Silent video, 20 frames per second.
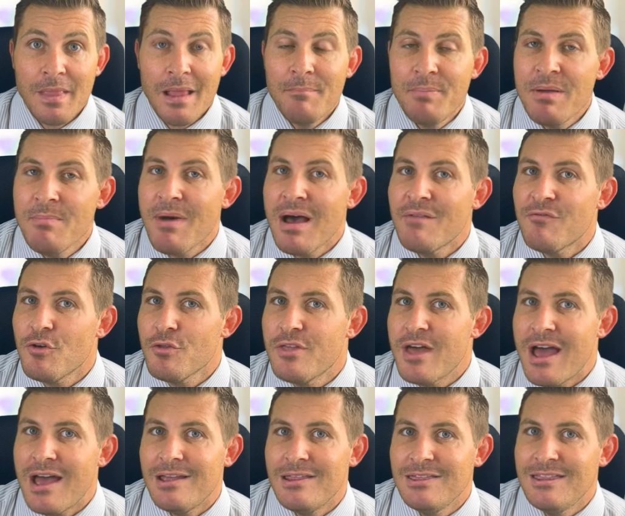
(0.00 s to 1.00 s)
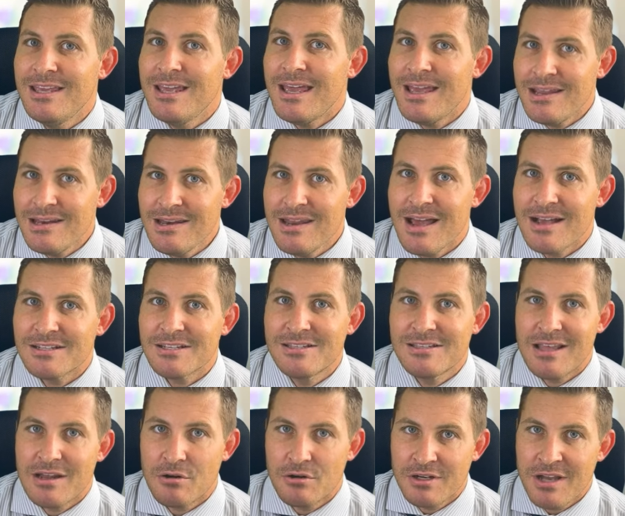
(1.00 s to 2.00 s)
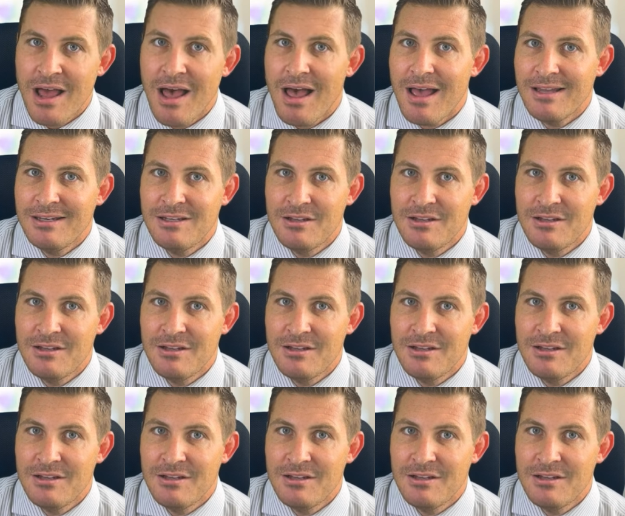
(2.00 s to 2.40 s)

Be mindful that the indexes that are tied